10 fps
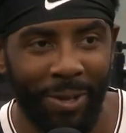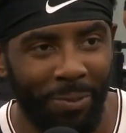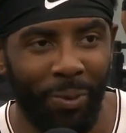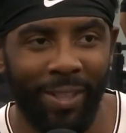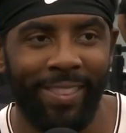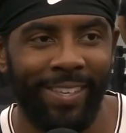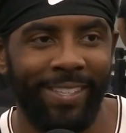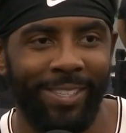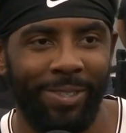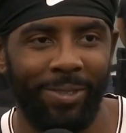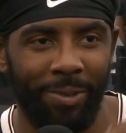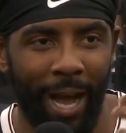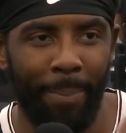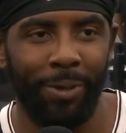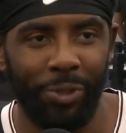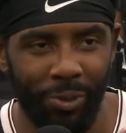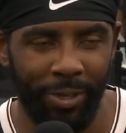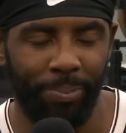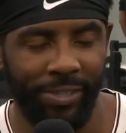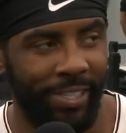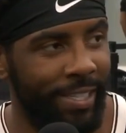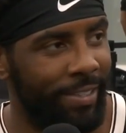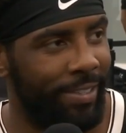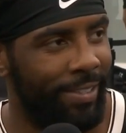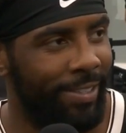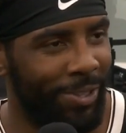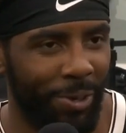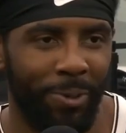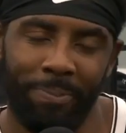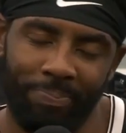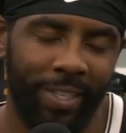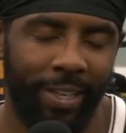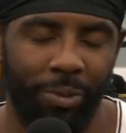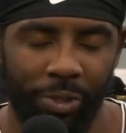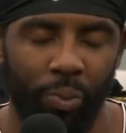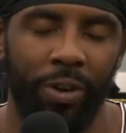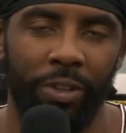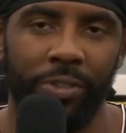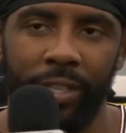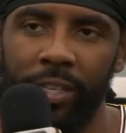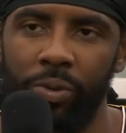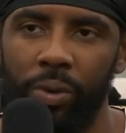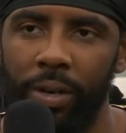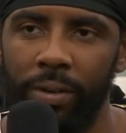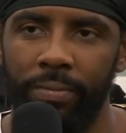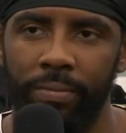what this opportunity presents. So it was one of those things where